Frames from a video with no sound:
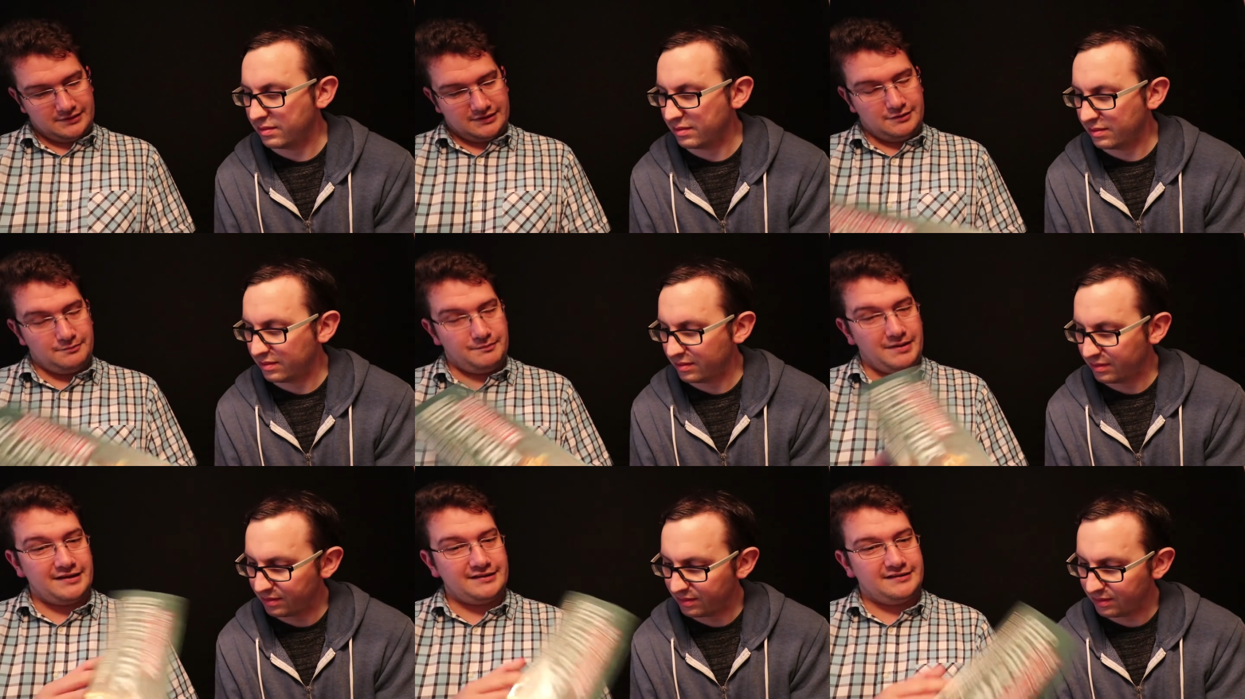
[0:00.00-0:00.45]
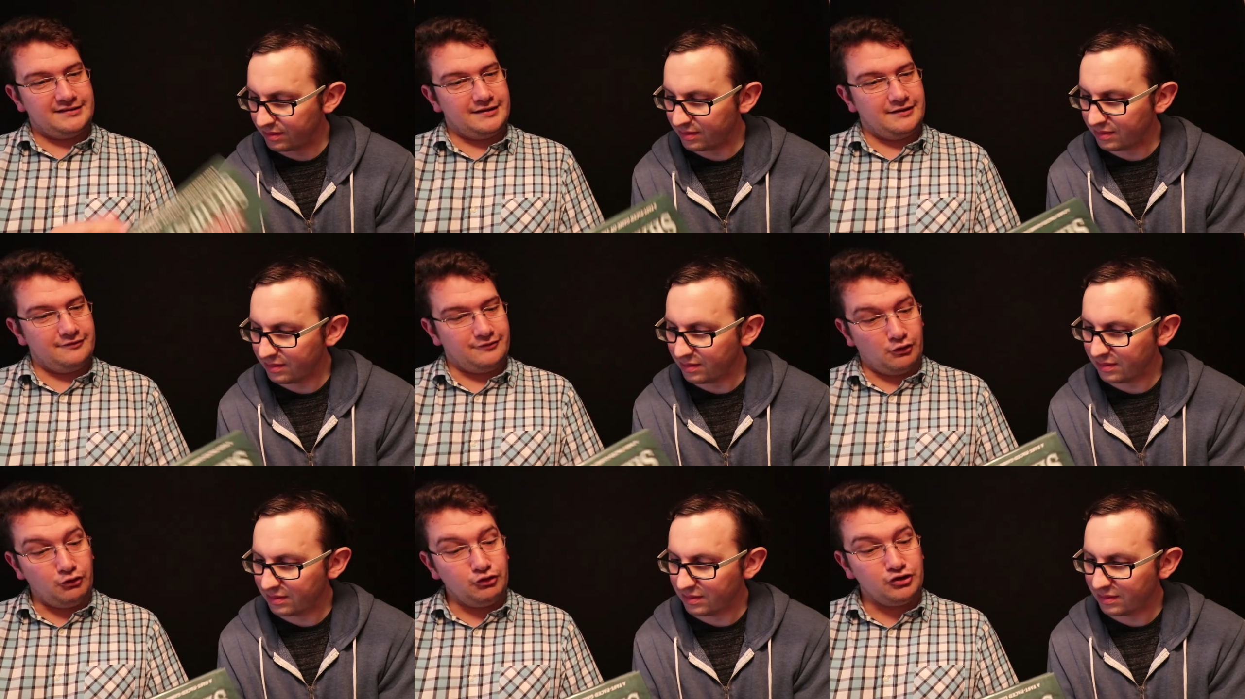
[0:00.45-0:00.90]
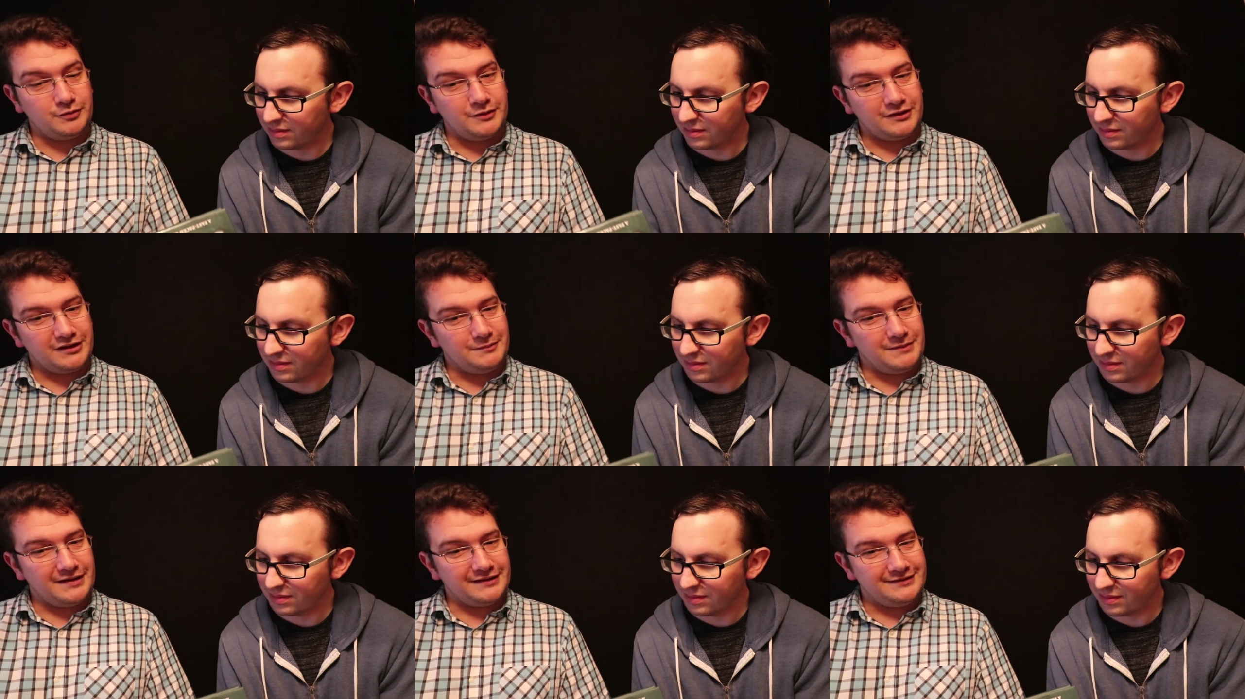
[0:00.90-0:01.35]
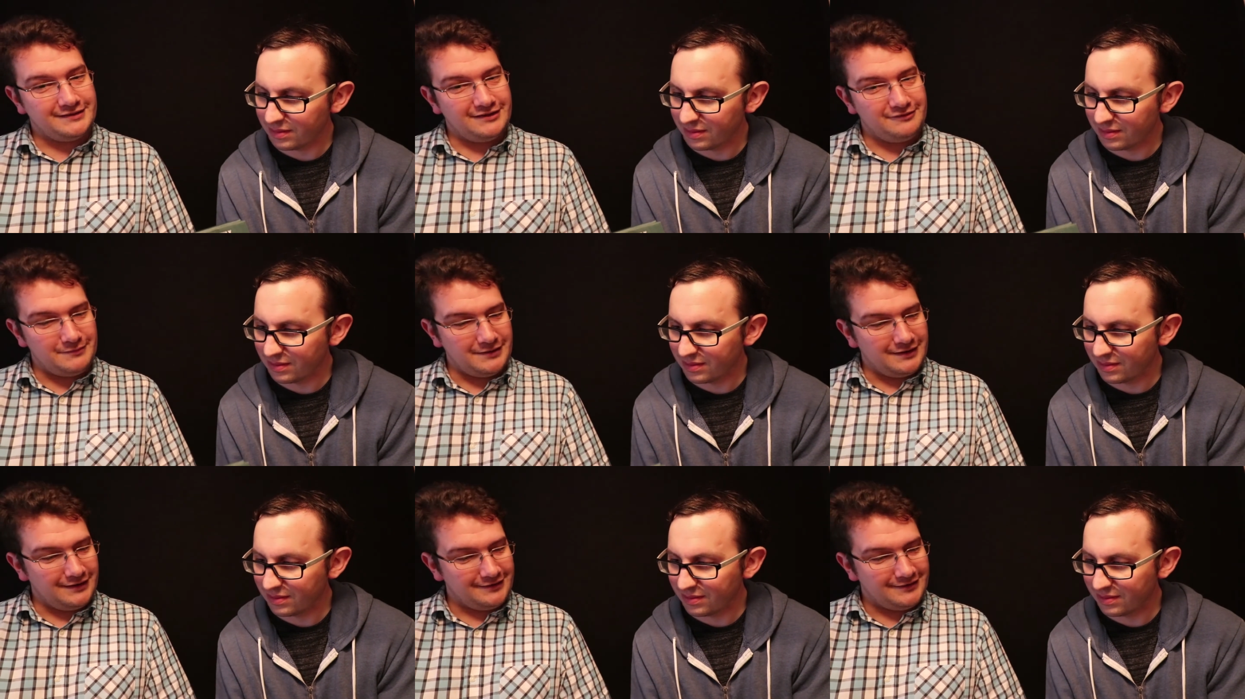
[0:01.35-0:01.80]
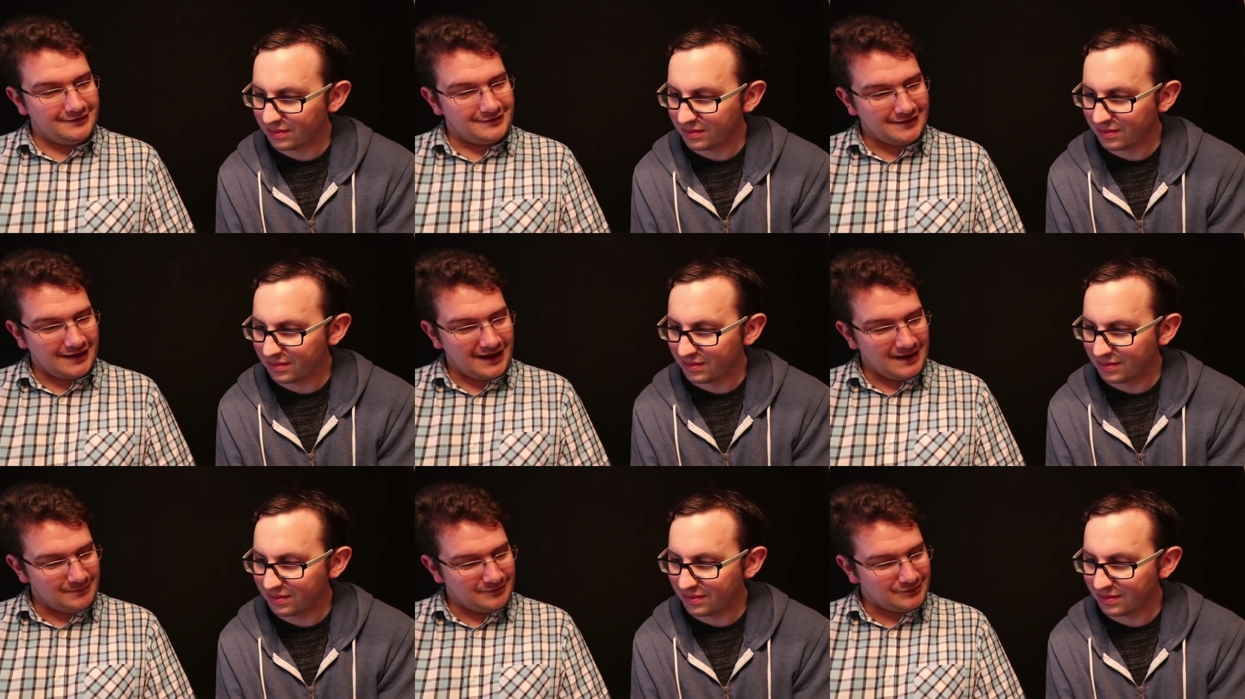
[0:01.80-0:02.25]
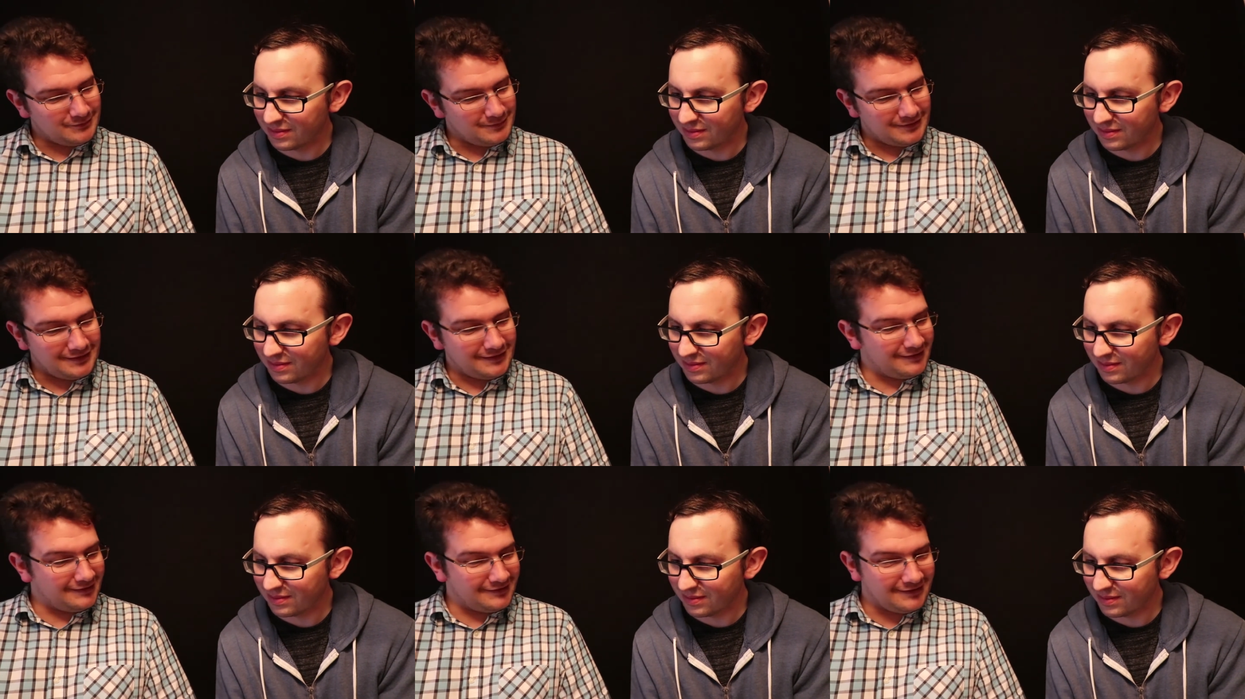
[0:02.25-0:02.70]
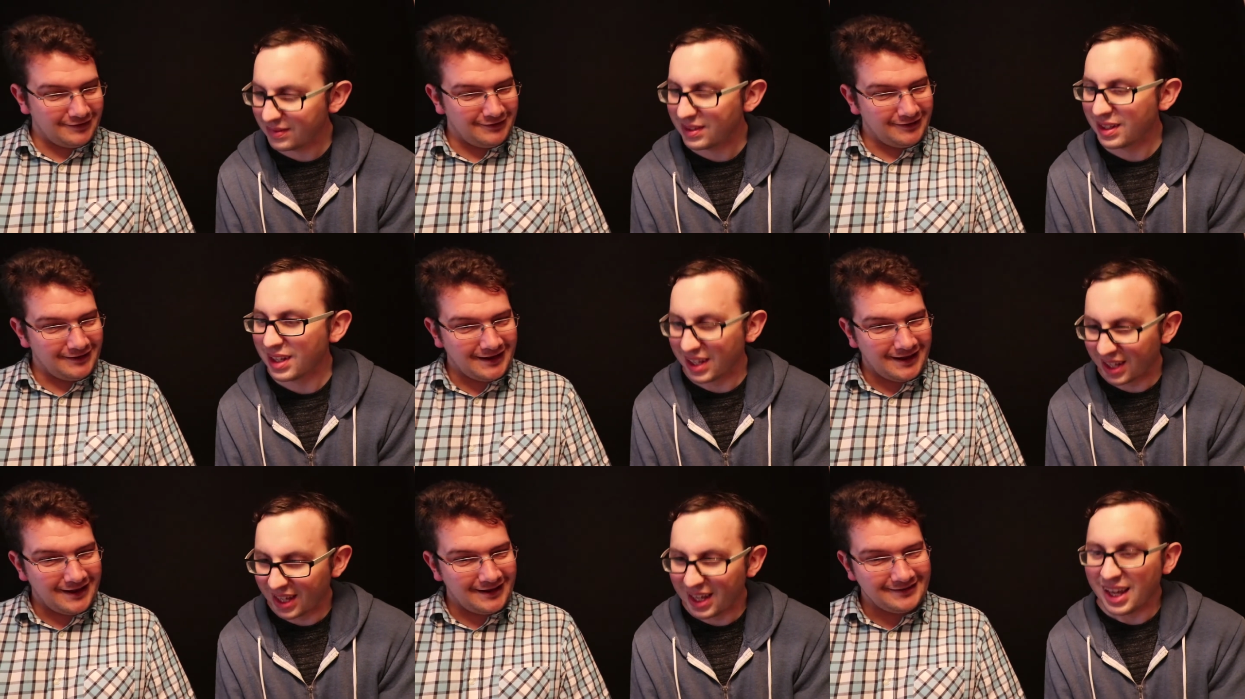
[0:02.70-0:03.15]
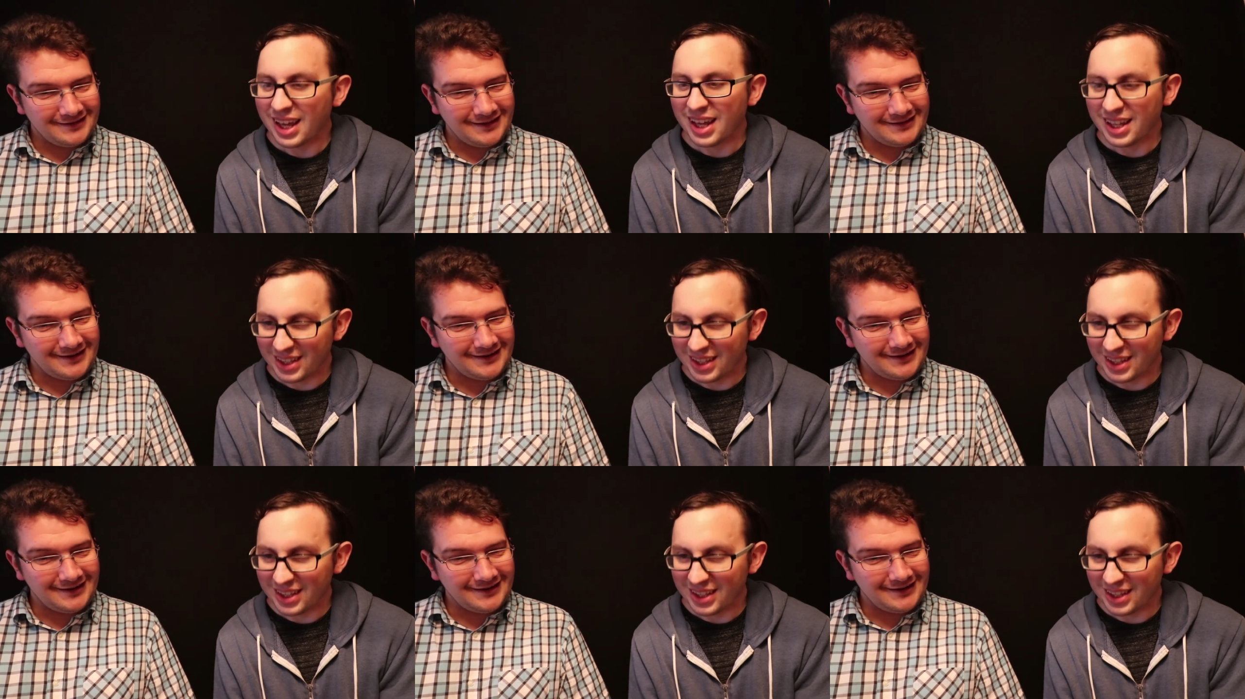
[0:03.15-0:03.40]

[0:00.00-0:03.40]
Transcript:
Speaker 1: competitive, ultimate competitive miniatures game or something. I think they yeah is their